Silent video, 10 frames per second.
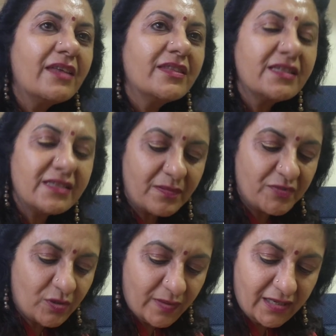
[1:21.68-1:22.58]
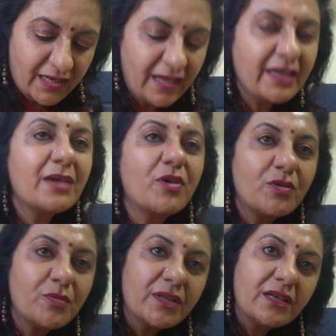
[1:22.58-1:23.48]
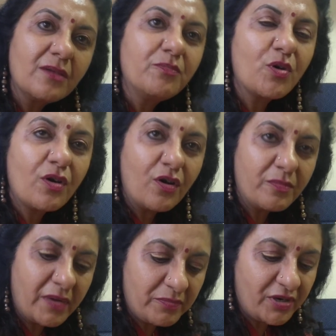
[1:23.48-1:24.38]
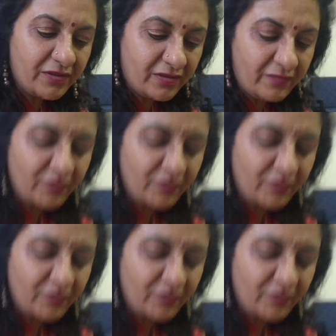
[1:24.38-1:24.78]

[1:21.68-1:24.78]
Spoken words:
And then subsequently, I came out with a book on my brother.